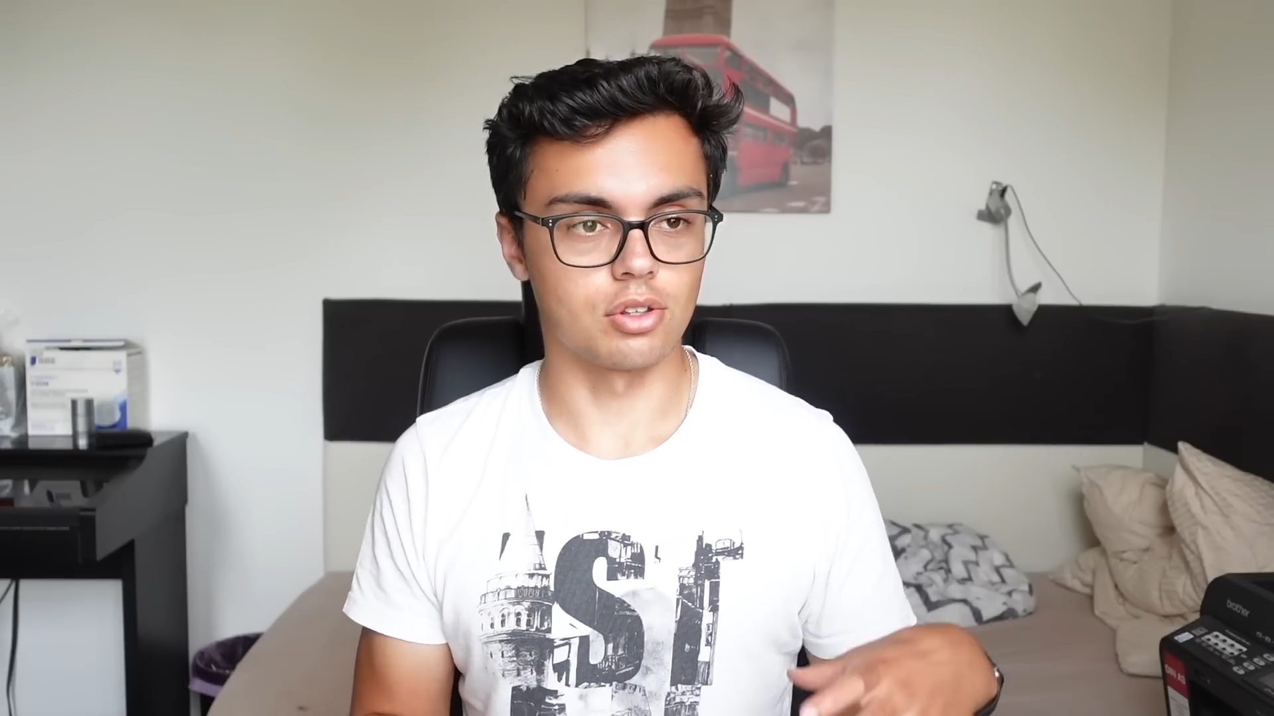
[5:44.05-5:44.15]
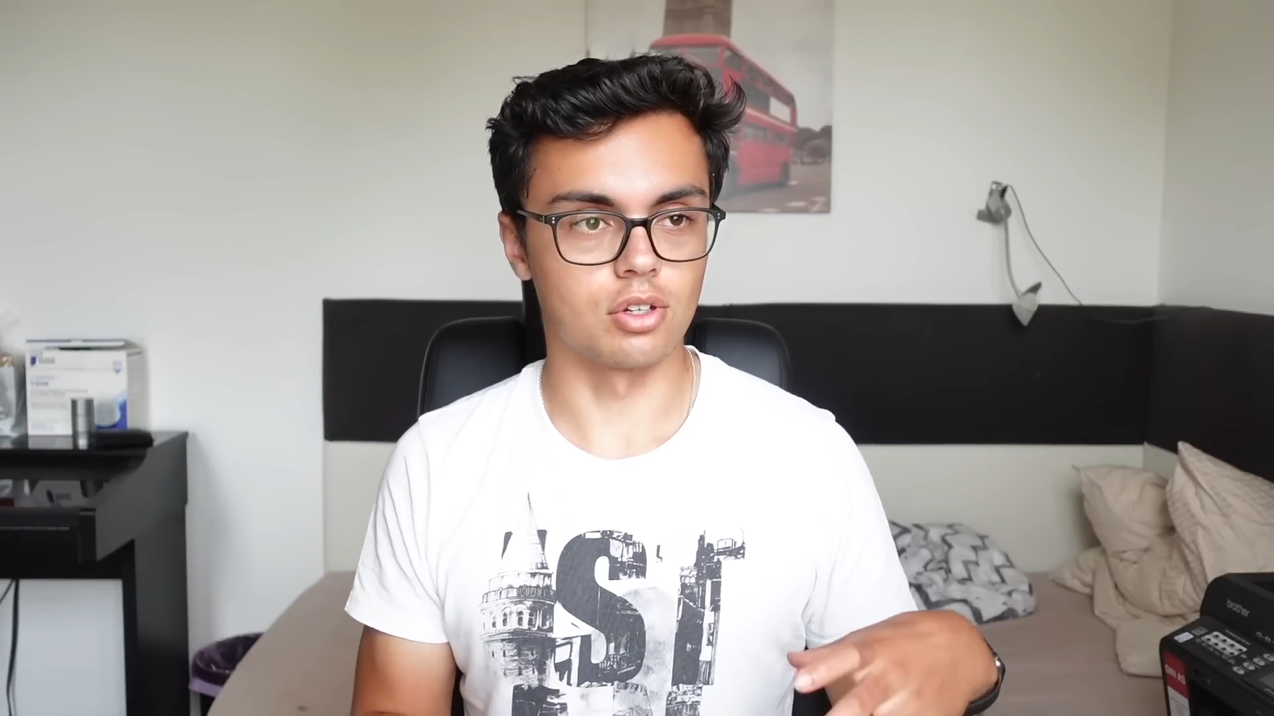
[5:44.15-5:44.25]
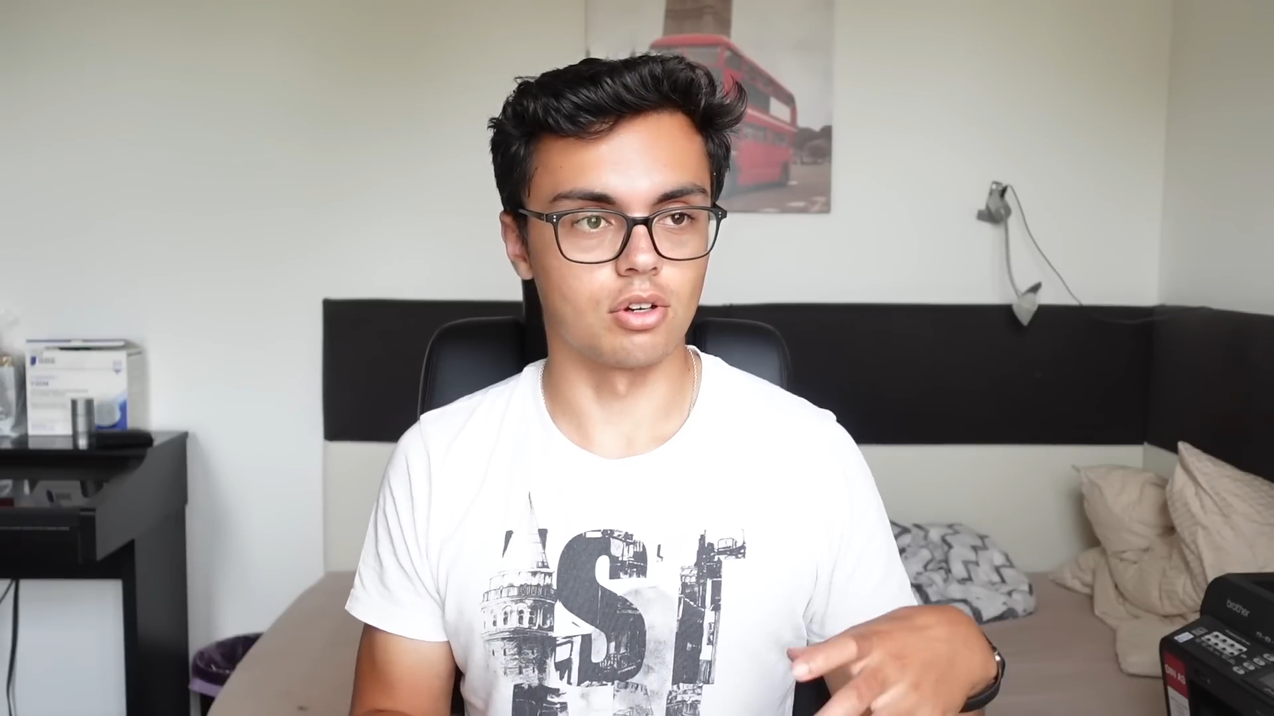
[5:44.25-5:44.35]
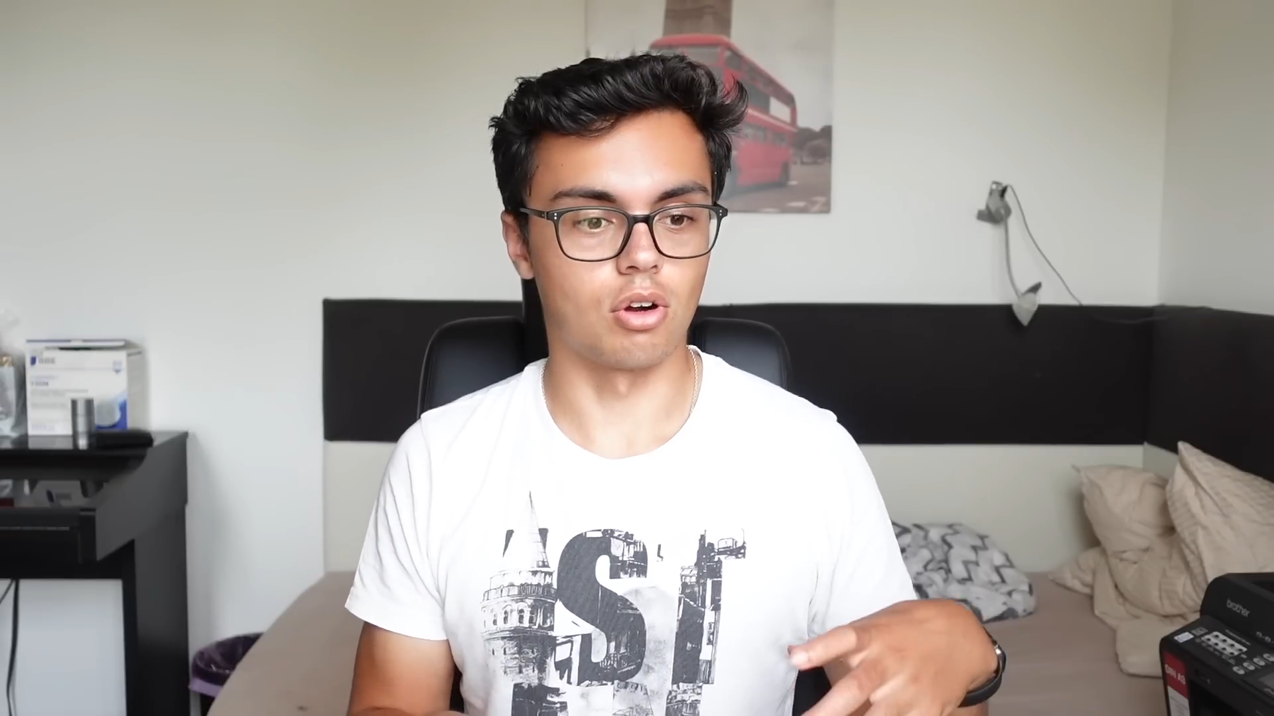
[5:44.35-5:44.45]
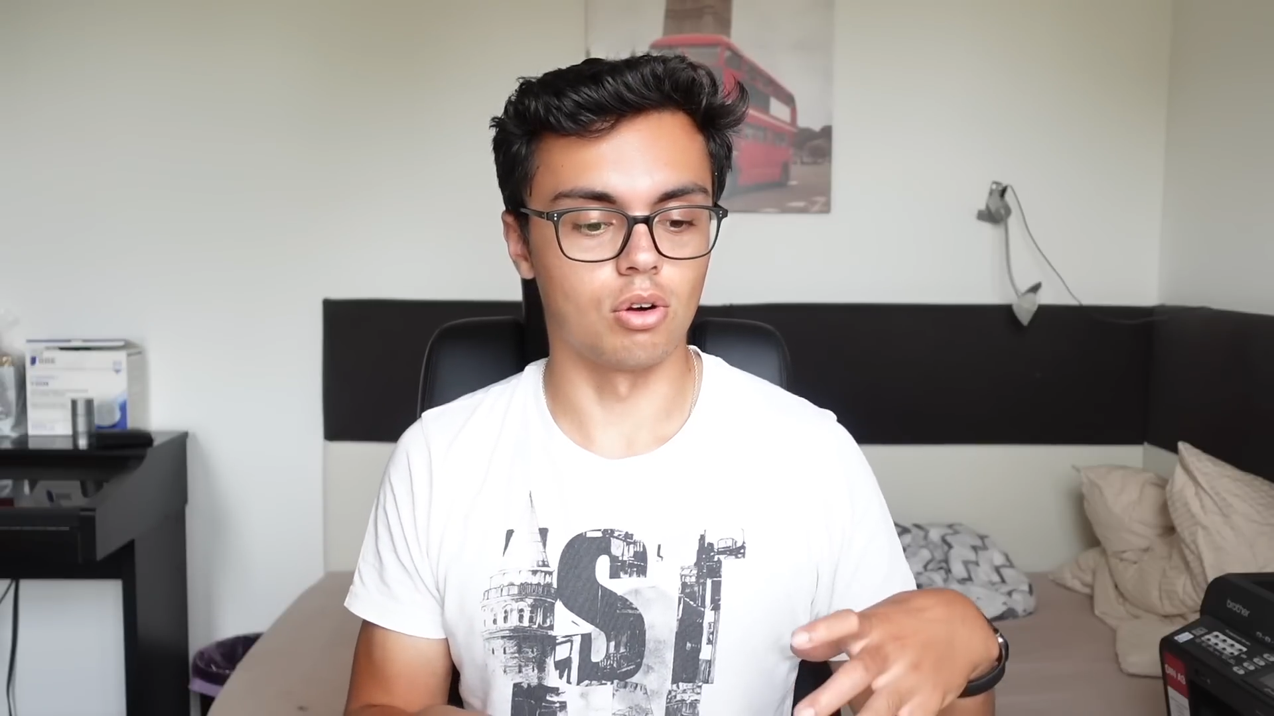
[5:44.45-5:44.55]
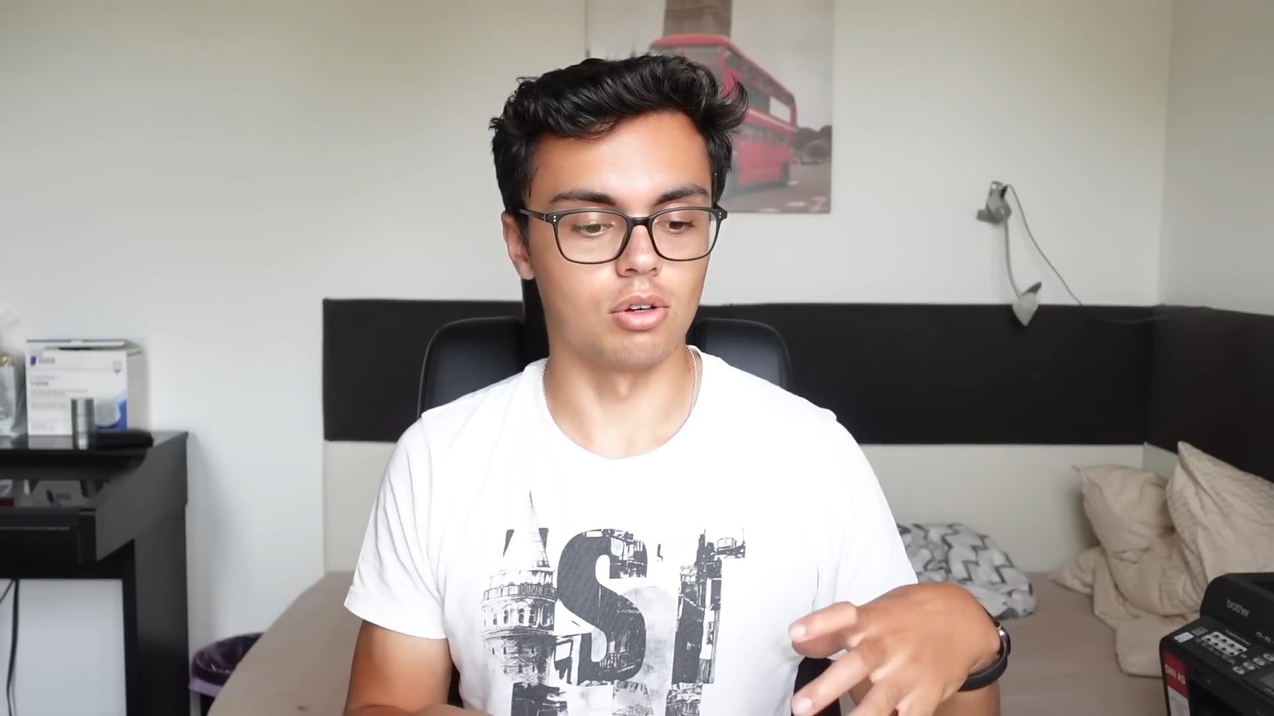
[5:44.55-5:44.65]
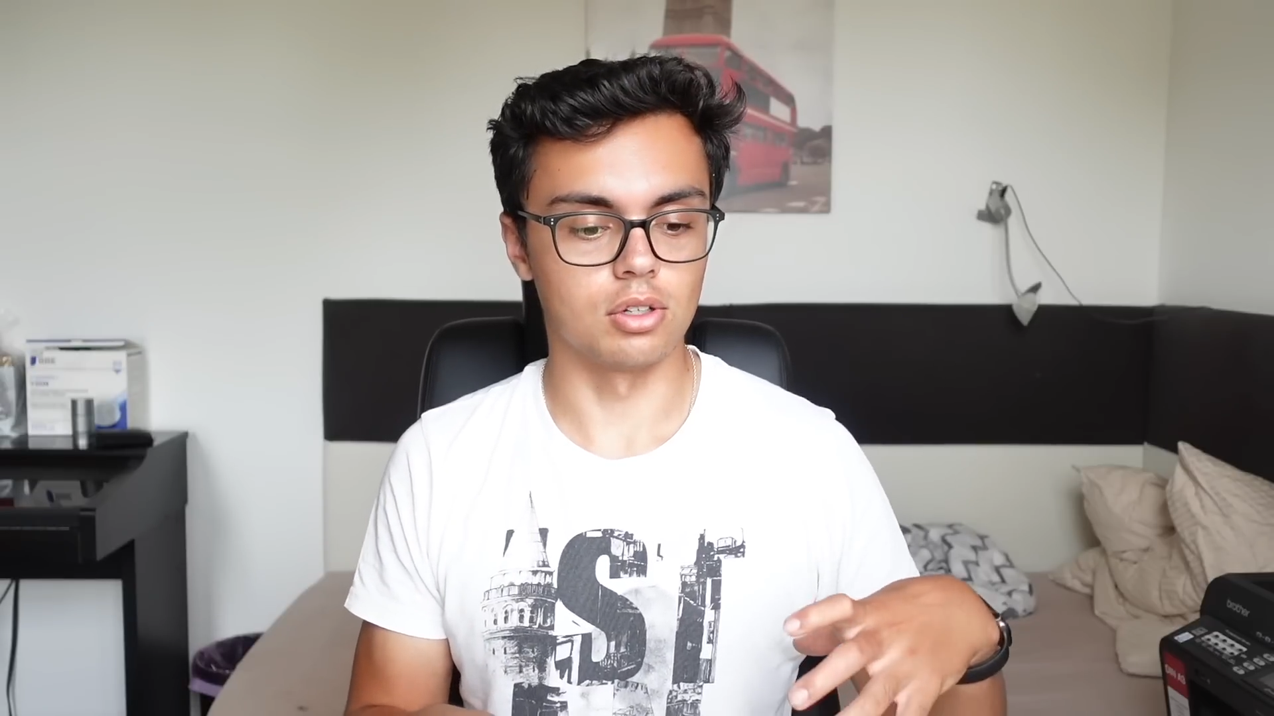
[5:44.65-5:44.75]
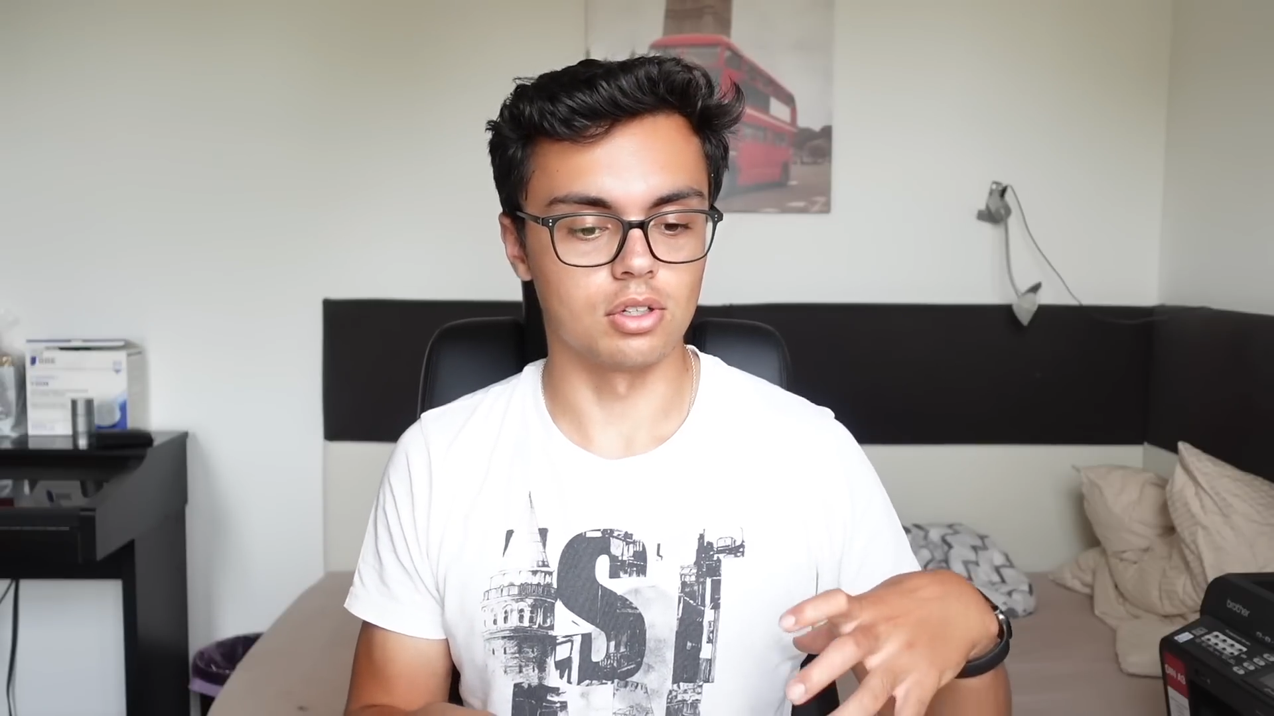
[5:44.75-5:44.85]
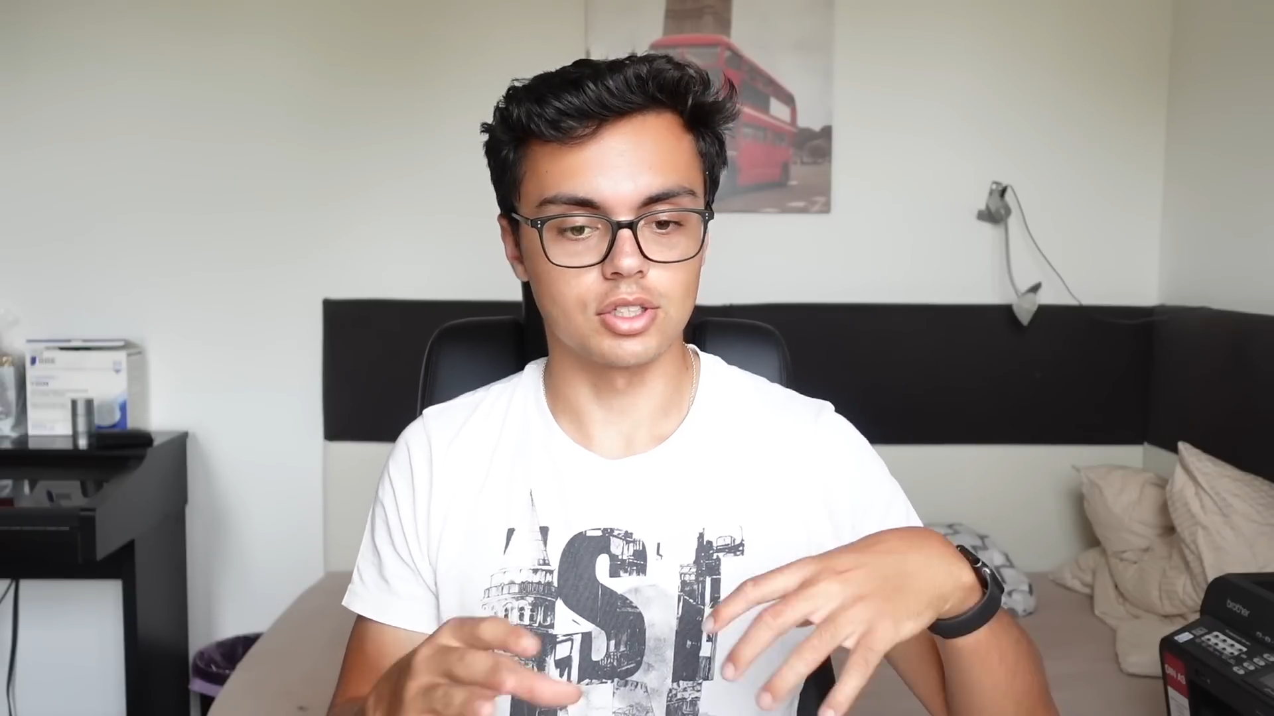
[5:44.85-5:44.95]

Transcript: the whole